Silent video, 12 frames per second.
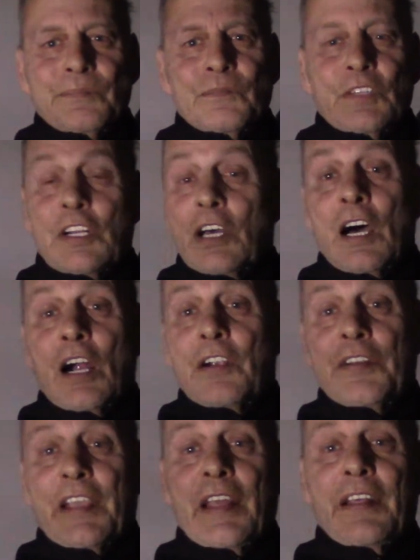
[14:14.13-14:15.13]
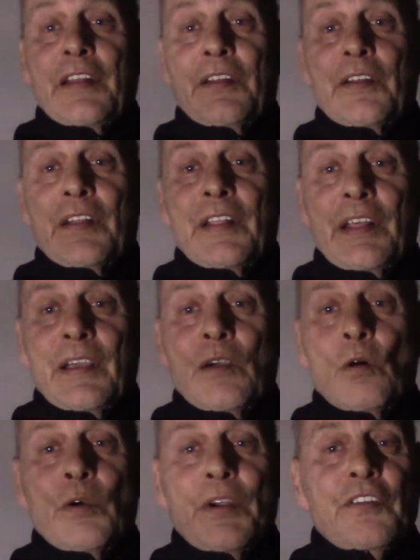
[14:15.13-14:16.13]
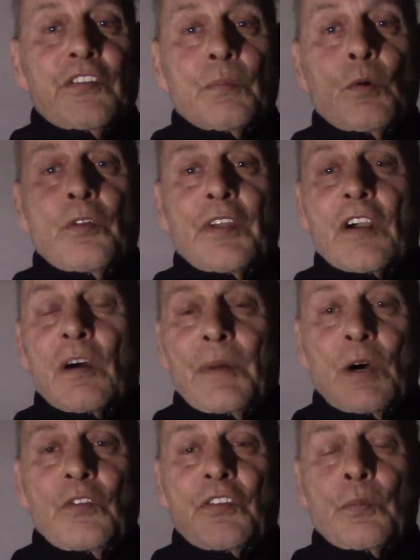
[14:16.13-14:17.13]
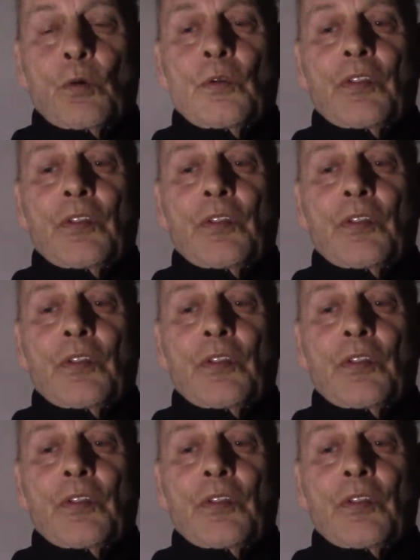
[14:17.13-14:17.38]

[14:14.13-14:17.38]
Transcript: they're not hard to get in. They, they, go in smooth, they come out smooth.